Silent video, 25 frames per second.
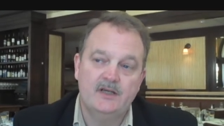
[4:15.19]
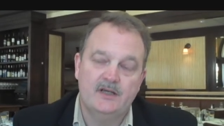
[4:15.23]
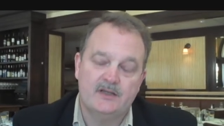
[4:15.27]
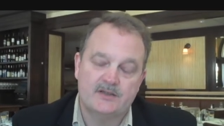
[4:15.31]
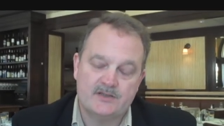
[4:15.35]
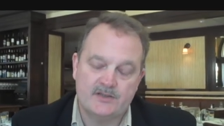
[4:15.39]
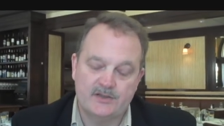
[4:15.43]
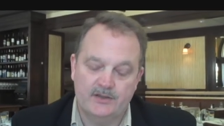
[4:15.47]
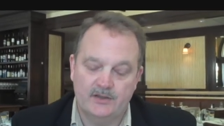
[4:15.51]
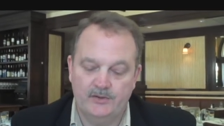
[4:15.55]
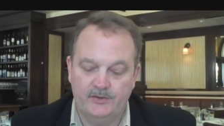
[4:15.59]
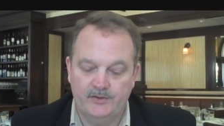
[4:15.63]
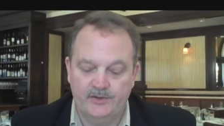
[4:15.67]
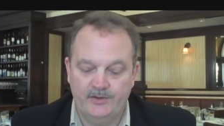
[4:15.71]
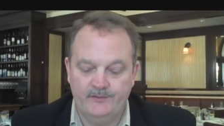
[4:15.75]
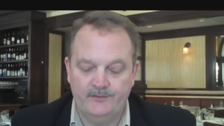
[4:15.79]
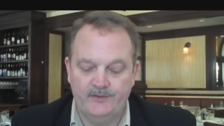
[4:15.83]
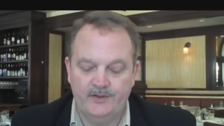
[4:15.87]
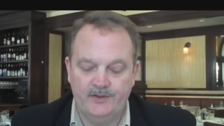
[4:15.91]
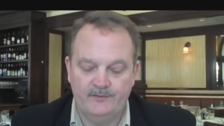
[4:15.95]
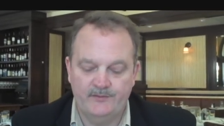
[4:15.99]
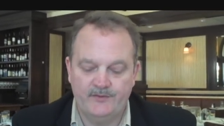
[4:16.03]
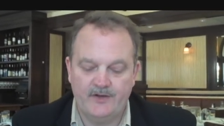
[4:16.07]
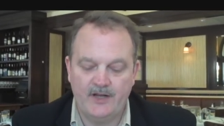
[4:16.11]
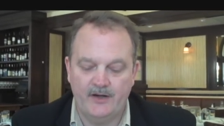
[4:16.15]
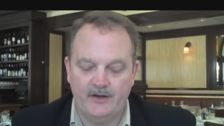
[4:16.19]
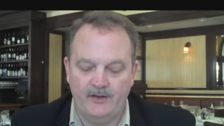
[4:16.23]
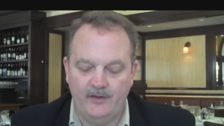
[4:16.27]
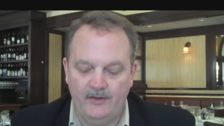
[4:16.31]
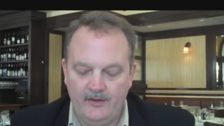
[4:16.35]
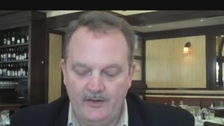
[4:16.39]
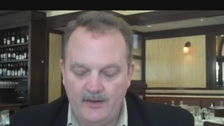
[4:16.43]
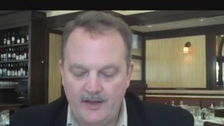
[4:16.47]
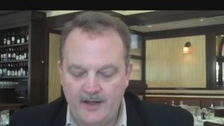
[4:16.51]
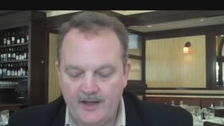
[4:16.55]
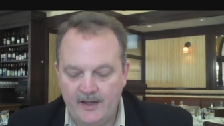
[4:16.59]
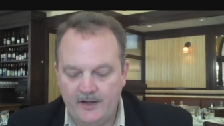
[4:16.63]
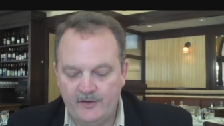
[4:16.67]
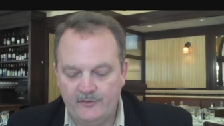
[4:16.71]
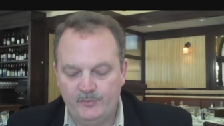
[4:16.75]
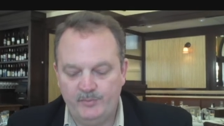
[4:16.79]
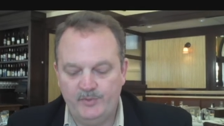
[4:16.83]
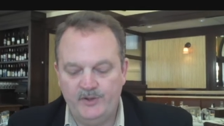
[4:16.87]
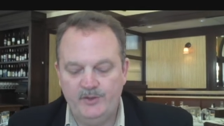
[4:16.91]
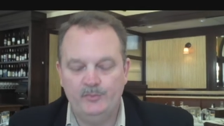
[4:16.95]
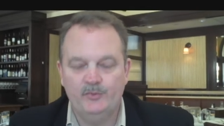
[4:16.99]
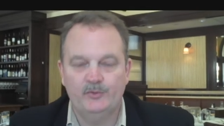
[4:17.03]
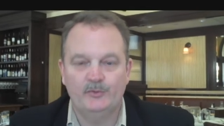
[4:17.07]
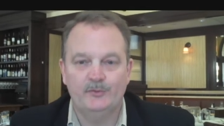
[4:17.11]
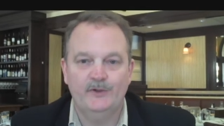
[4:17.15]
So you've got a lot of
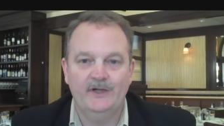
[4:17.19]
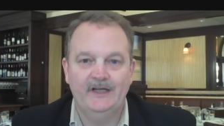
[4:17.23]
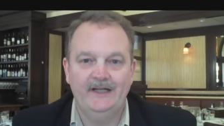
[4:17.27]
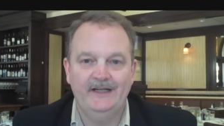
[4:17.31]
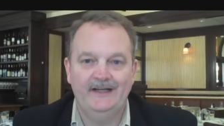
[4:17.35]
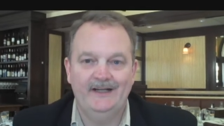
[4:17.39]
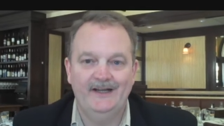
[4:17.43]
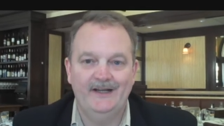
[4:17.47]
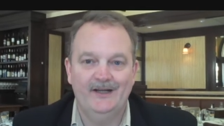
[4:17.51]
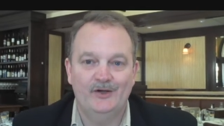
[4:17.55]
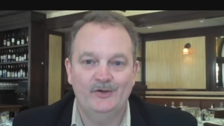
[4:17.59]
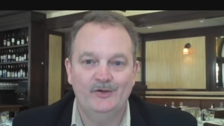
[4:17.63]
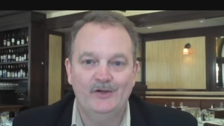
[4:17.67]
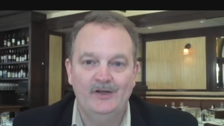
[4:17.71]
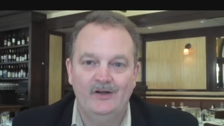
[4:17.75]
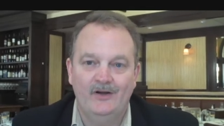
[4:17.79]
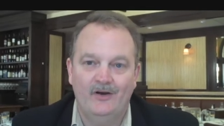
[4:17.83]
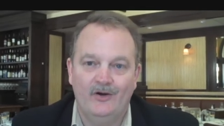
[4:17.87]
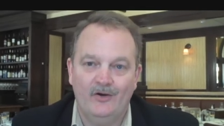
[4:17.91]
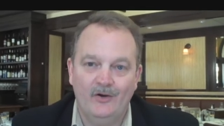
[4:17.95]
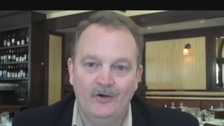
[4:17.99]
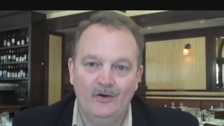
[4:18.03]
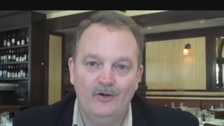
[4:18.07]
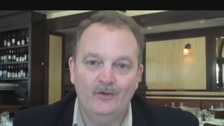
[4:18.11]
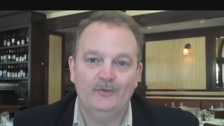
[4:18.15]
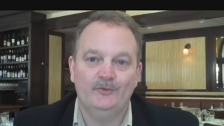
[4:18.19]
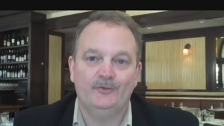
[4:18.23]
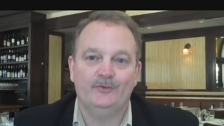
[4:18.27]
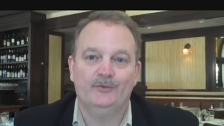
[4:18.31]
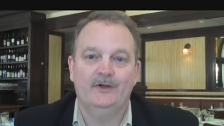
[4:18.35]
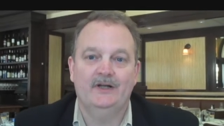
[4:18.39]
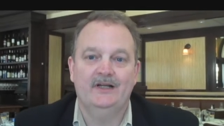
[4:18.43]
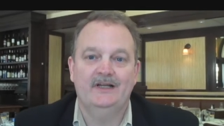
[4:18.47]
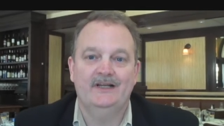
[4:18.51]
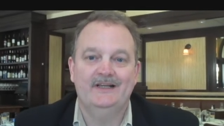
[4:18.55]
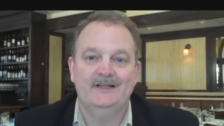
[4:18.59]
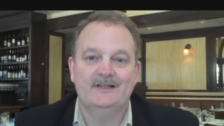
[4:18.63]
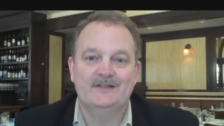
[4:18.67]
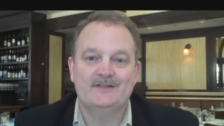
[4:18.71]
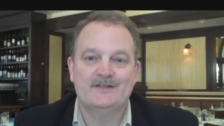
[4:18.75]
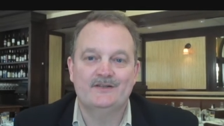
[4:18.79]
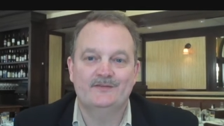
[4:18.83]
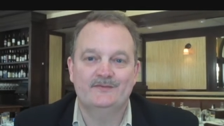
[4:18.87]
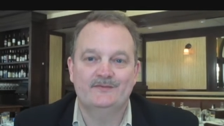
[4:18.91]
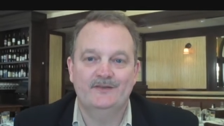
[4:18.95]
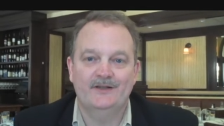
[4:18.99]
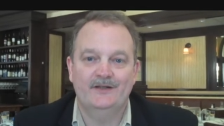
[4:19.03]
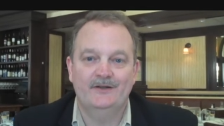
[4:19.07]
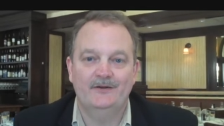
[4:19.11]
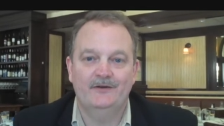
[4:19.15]
people right now all trying to
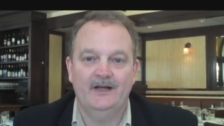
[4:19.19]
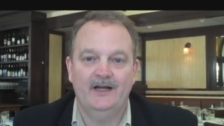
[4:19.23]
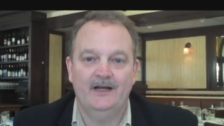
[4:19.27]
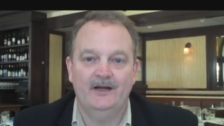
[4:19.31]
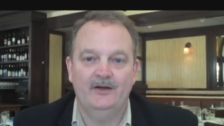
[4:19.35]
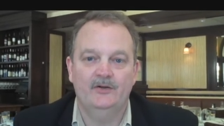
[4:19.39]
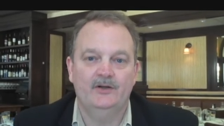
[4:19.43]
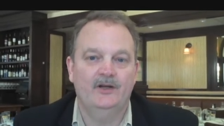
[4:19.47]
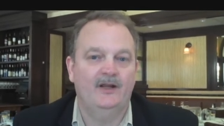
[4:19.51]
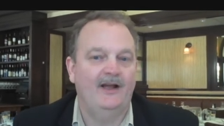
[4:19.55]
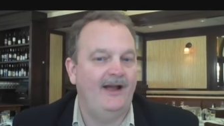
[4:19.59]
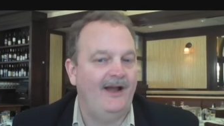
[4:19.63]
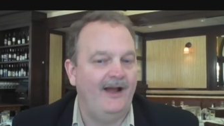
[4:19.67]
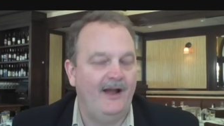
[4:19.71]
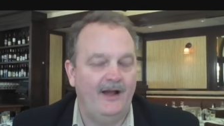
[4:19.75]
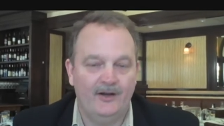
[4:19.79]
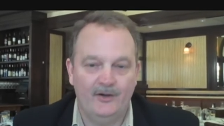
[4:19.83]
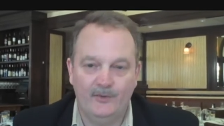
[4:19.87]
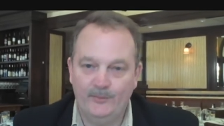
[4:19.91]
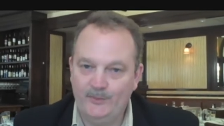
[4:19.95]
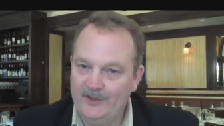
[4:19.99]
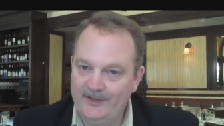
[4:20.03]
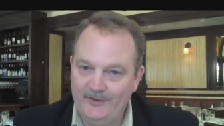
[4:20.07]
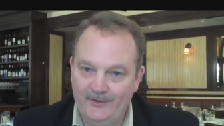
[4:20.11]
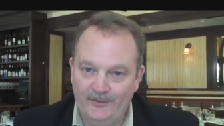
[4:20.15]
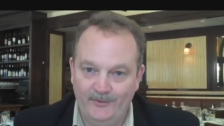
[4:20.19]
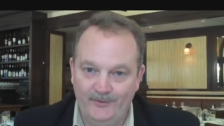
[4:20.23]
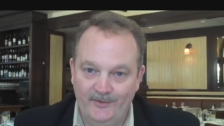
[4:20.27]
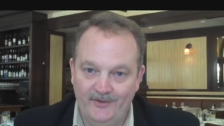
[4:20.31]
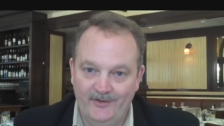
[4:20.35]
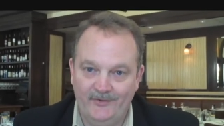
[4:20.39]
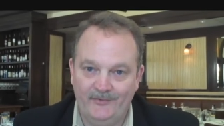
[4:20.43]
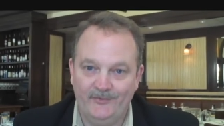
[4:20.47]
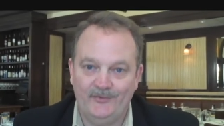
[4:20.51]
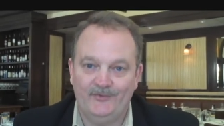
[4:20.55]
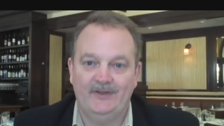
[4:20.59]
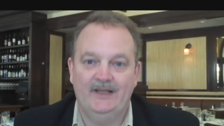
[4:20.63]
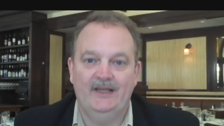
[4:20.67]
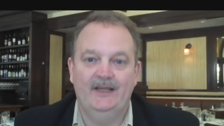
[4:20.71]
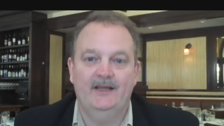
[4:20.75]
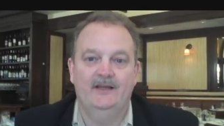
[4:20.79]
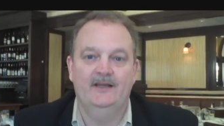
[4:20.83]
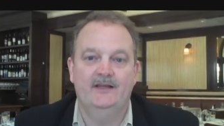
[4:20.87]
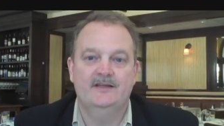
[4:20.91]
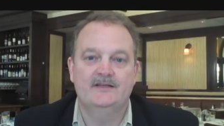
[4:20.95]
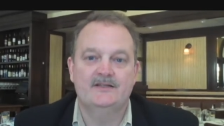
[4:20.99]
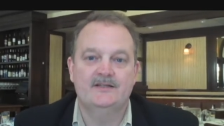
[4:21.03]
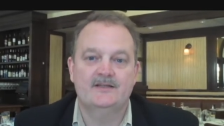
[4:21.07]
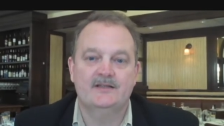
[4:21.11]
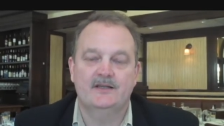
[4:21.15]
figure out, how do we do this,
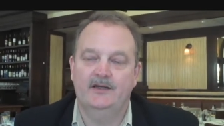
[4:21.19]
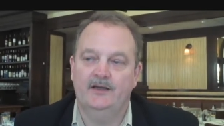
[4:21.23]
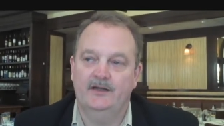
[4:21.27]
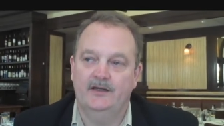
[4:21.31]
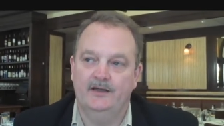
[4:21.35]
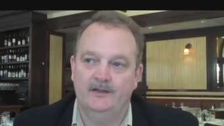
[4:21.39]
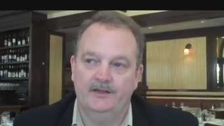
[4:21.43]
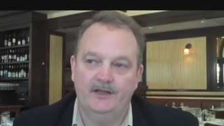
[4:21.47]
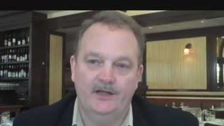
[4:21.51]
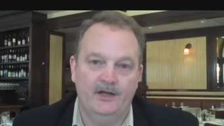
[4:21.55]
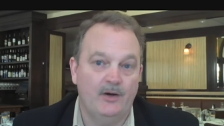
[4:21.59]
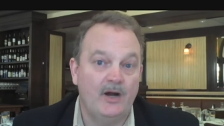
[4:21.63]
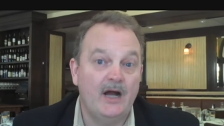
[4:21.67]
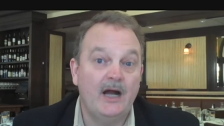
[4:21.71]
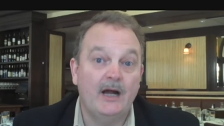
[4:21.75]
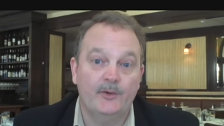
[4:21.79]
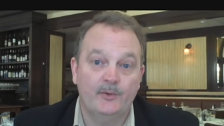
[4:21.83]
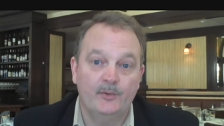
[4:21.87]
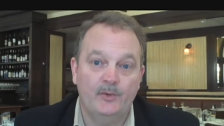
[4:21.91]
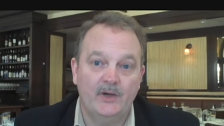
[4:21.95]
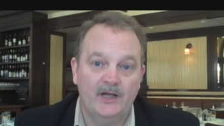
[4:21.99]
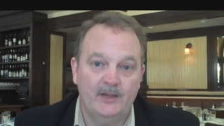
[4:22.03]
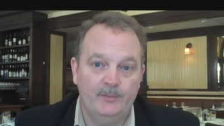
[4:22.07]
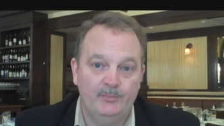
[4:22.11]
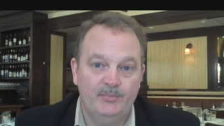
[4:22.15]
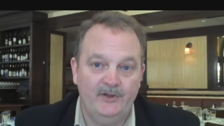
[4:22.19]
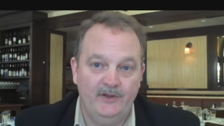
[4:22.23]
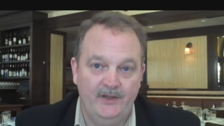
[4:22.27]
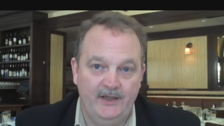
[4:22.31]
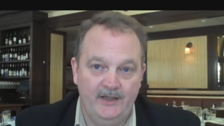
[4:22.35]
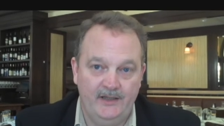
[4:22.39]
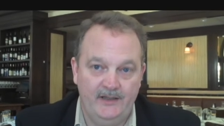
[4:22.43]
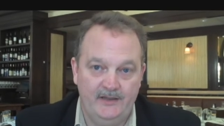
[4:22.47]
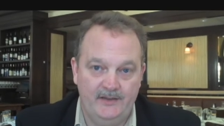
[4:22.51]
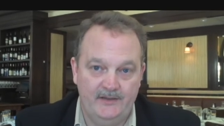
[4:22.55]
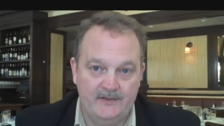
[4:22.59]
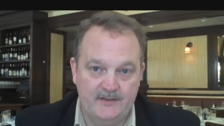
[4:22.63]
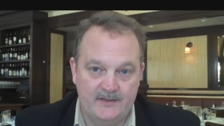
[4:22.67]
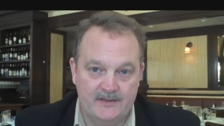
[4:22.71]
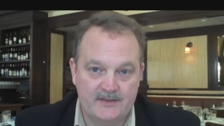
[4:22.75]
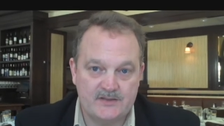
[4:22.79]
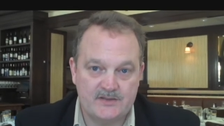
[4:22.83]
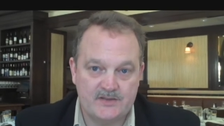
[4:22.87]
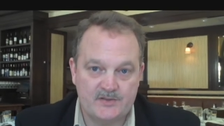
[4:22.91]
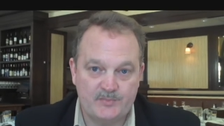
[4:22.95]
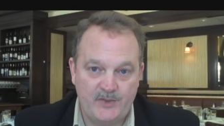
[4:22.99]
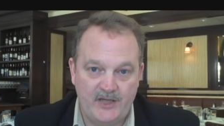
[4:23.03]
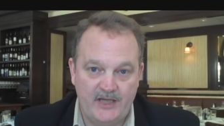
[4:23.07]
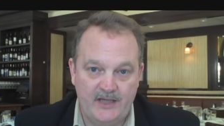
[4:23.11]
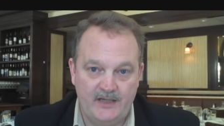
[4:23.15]
and how do I play in this
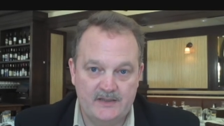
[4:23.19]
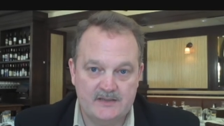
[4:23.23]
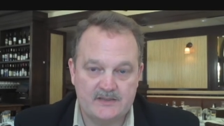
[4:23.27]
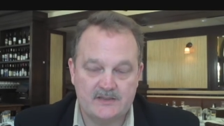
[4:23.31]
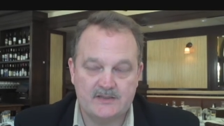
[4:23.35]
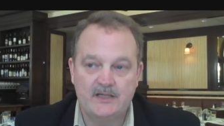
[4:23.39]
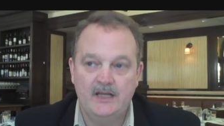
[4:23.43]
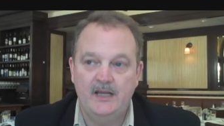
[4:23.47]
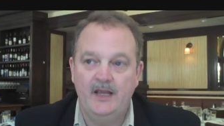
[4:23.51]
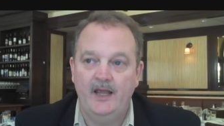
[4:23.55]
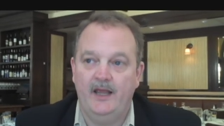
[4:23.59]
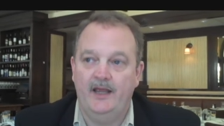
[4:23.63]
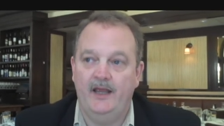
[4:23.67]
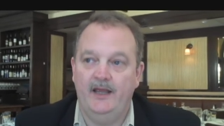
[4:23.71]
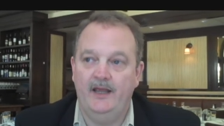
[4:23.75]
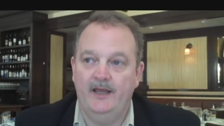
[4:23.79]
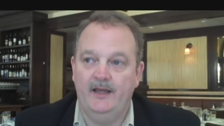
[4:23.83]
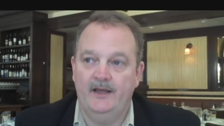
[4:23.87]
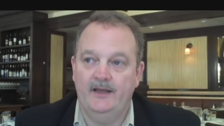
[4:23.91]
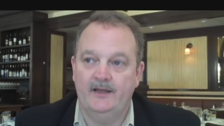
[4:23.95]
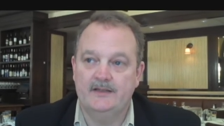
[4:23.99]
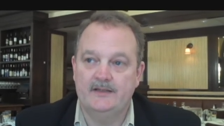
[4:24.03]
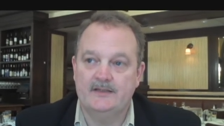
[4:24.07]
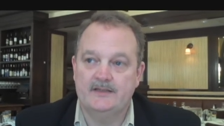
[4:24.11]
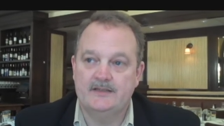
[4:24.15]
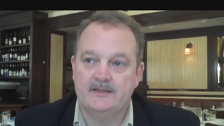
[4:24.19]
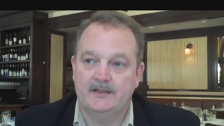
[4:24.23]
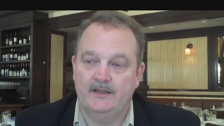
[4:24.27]
space, and